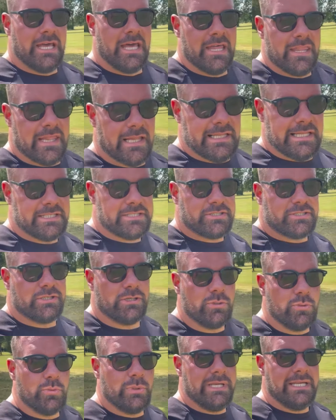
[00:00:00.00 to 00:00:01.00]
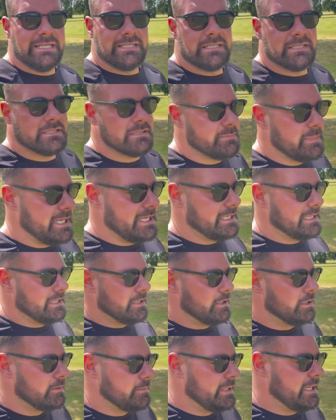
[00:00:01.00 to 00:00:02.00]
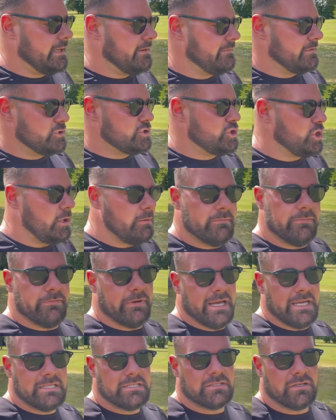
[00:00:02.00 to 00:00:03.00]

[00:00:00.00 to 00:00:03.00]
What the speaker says: the last 2 weeks has been a little bit of a chop fest,